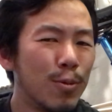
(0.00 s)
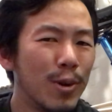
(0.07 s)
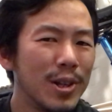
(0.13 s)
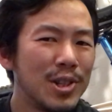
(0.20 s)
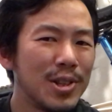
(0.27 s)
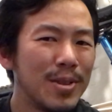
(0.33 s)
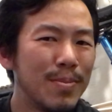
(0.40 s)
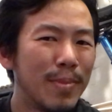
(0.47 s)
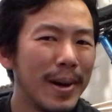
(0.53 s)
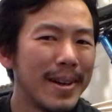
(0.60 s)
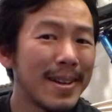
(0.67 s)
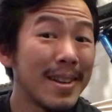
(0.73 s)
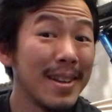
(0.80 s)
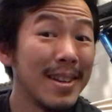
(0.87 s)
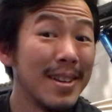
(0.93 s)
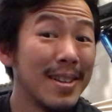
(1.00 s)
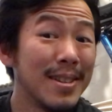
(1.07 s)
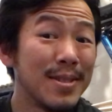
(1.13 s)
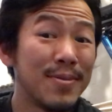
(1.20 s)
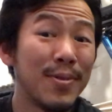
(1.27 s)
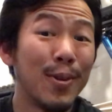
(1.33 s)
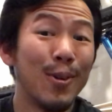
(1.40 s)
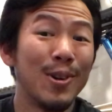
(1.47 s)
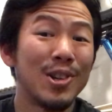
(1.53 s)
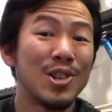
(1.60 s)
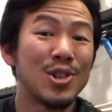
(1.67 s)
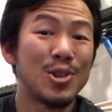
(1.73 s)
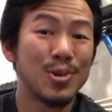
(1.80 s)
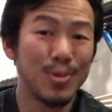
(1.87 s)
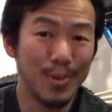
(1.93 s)
rigid bike is for
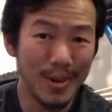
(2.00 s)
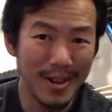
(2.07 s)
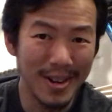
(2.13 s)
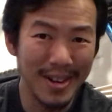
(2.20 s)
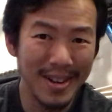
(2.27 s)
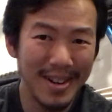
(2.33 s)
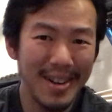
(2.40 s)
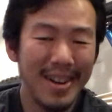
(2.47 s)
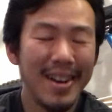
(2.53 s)
sure.